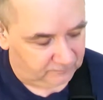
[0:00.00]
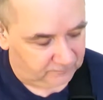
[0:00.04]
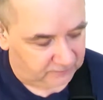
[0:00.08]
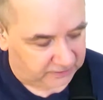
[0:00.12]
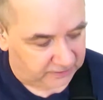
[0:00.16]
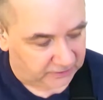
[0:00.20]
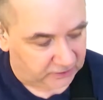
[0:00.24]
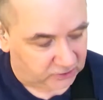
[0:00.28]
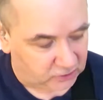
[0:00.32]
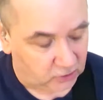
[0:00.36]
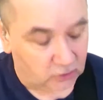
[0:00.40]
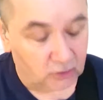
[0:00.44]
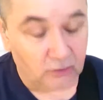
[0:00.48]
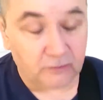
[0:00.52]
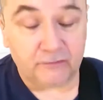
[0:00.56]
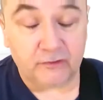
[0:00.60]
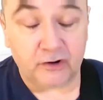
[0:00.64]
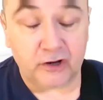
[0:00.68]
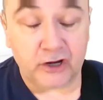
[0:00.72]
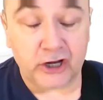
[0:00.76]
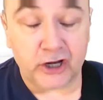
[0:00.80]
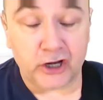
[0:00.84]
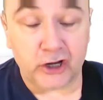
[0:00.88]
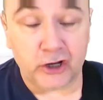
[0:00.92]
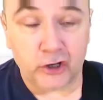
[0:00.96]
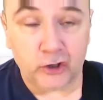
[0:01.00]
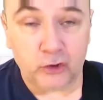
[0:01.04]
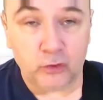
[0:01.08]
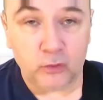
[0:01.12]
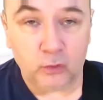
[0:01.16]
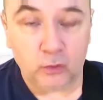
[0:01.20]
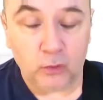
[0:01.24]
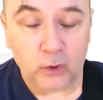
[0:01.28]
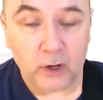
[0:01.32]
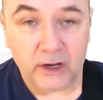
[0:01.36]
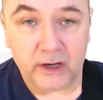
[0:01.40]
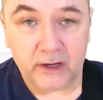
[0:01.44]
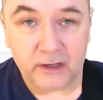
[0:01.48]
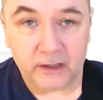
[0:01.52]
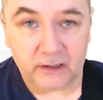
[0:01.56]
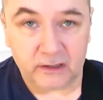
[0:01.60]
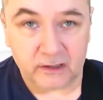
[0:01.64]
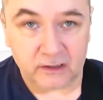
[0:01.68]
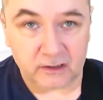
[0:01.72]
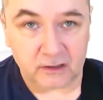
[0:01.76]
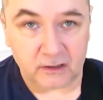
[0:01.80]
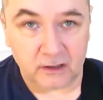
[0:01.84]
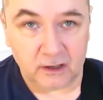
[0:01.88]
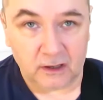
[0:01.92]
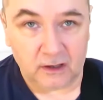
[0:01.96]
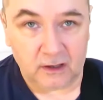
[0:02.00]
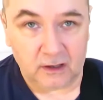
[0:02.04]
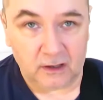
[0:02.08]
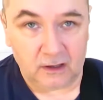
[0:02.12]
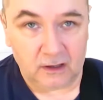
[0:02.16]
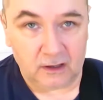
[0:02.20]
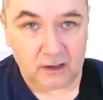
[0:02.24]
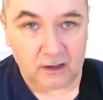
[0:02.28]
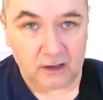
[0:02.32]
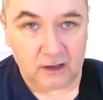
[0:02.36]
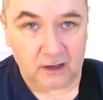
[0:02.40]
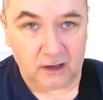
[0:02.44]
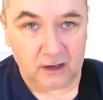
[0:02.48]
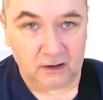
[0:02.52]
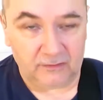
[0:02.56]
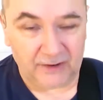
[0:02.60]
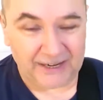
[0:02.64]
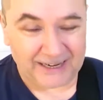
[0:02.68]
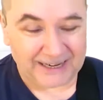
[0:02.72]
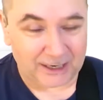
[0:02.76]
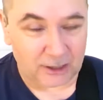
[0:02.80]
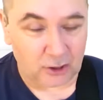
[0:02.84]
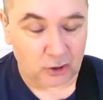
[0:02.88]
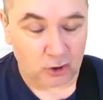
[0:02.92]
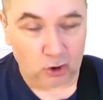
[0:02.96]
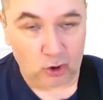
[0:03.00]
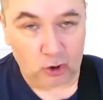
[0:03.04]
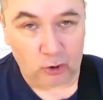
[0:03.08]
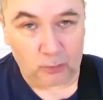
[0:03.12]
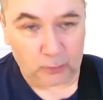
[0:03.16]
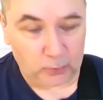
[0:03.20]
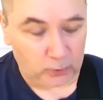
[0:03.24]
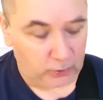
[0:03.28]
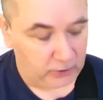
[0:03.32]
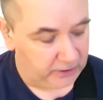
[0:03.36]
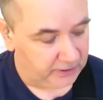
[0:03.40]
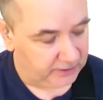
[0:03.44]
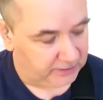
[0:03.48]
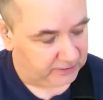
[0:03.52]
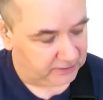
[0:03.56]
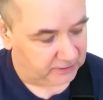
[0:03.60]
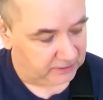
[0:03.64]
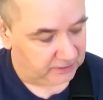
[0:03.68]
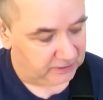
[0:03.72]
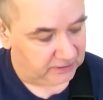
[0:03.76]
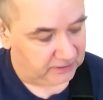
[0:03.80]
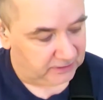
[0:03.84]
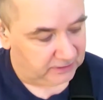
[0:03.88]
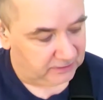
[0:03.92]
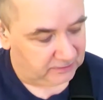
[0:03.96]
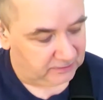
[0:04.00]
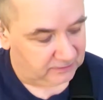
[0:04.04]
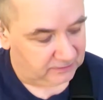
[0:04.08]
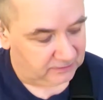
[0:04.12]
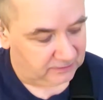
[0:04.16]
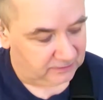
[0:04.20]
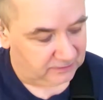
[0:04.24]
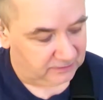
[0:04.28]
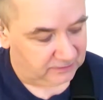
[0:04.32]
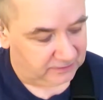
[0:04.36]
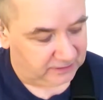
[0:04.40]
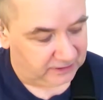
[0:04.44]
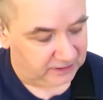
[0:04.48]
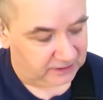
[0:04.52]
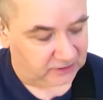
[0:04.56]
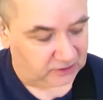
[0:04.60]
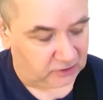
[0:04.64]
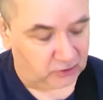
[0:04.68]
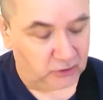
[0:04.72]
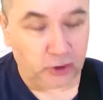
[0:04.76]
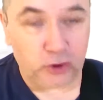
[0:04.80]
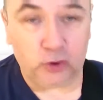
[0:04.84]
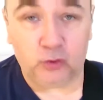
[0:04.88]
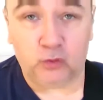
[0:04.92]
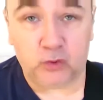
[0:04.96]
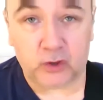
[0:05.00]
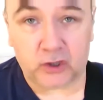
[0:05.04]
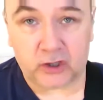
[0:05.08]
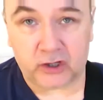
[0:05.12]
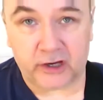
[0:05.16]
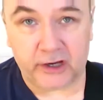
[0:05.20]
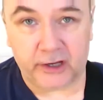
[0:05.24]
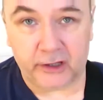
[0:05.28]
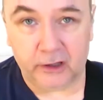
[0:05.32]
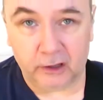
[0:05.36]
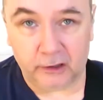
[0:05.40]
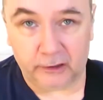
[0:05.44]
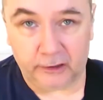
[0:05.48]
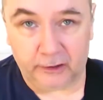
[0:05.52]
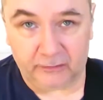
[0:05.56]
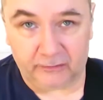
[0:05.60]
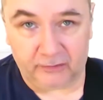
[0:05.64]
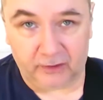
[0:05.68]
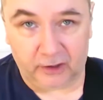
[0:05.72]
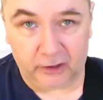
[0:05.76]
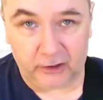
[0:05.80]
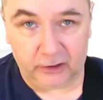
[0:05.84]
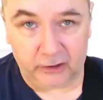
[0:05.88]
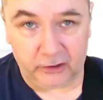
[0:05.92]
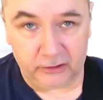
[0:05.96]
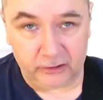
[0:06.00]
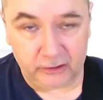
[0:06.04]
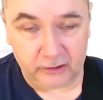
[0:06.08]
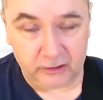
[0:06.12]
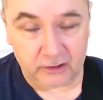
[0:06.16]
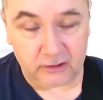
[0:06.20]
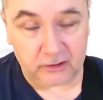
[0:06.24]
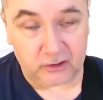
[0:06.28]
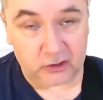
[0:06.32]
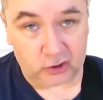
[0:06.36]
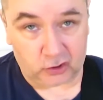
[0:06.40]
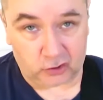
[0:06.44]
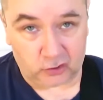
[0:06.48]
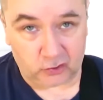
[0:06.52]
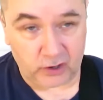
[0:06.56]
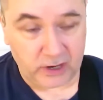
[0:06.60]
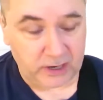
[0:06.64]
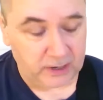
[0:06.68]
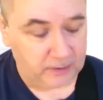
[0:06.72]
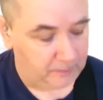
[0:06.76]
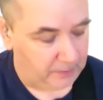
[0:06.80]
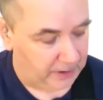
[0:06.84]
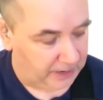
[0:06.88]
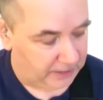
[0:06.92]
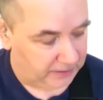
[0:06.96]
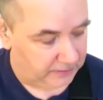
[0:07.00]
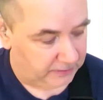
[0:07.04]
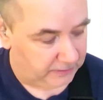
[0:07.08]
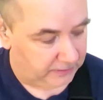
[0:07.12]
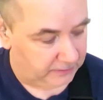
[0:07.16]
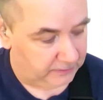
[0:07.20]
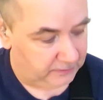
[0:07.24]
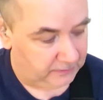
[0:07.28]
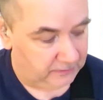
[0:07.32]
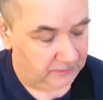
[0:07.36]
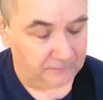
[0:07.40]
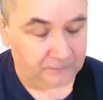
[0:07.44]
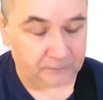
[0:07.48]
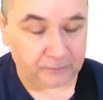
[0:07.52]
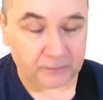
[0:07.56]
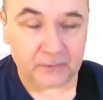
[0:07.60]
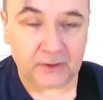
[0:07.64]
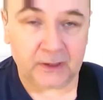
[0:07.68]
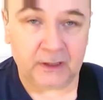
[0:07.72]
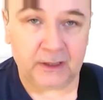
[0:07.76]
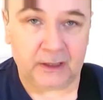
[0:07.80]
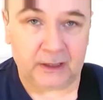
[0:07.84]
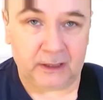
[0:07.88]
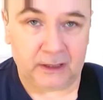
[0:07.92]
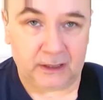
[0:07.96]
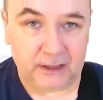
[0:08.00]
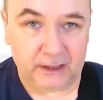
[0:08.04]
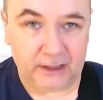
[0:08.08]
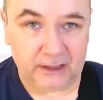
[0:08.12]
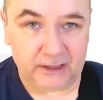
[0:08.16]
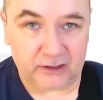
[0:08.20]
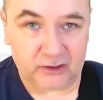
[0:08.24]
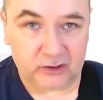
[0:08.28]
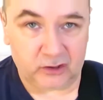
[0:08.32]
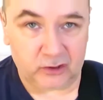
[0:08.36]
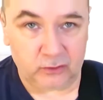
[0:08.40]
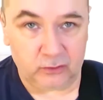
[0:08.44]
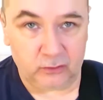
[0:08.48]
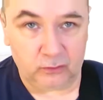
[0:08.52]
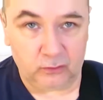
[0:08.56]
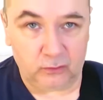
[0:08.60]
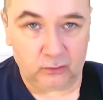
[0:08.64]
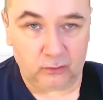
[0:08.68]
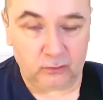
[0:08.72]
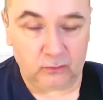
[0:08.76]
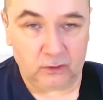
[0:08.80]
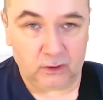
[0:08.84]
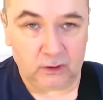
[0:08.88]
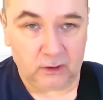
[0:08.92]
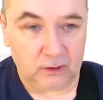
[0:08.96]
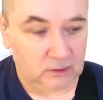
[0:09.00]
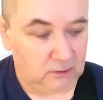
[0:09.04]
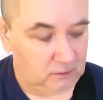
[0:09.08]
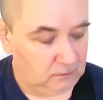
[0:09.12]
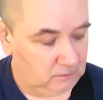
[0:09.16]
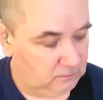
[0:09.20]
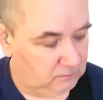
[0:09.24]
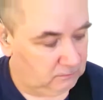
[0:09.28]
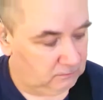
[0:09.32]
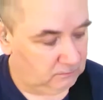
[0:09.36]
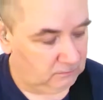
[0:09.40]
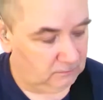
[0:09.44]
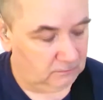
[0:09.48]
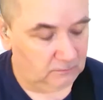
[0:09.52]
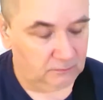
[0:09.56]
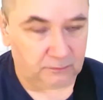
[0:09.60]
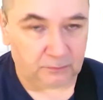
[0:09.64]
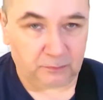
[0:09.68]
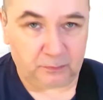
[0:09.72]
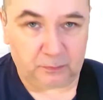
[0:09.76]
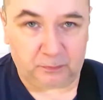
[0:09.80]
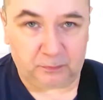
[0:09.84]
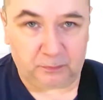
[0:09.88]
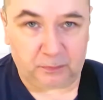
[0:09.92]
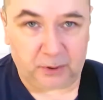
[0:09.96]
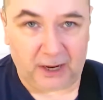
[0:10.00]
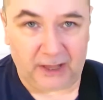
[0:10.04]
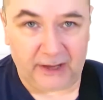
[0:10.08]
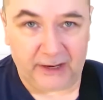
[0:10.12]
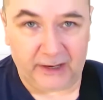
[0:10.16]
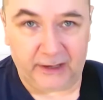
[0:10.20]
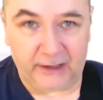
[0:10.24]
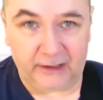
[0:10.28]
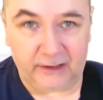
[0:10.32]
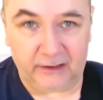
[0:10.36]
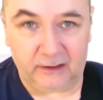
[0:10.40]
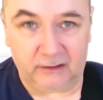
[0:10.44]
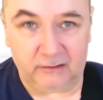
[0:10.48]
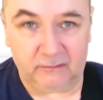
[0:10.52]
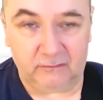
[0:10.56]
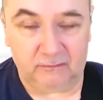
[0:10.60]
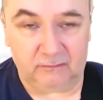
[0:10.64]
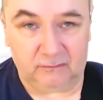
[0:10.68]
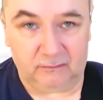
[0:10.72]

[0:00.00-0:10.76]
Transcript: discovering new ways of incorporating this new skill you've learned, string bending, into playing